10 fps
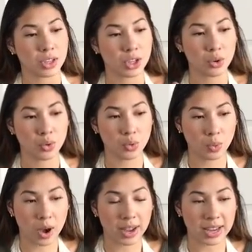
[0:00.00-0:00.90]
You
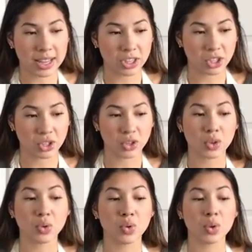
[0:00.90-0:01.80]
want it
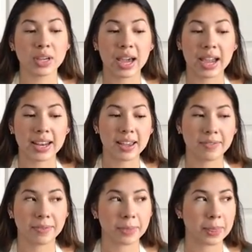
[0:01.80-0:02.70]
to kind of,
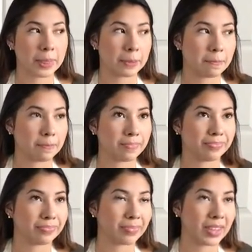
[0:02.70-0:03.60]

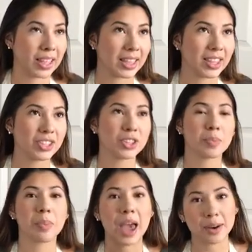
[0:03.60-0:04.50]
this is a
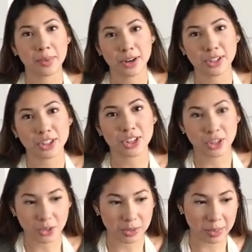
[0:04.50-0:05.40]
bad word to
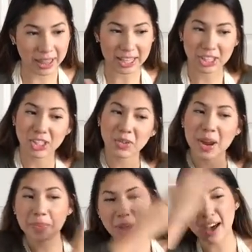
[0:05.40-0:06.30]
use, but like
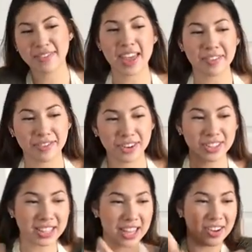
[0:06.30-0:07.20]
scrape off that
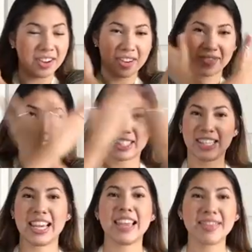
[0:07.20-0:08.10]
first layer of
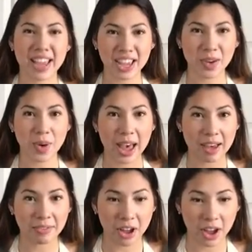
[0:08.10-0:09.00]
skin that you
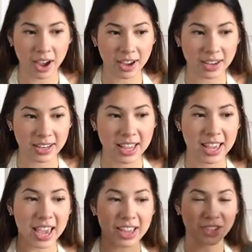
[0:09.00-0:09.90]
have on
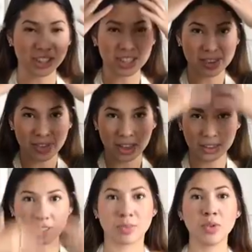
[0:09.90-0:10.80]
and just leave
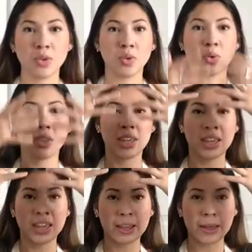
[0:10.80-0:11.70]
it smooth
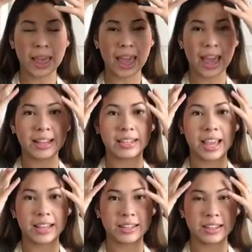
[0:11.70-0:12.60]

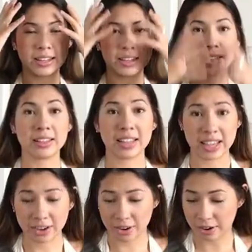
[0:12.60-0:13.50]
and
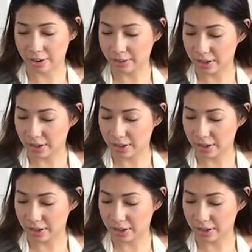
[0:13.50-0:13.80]
clear.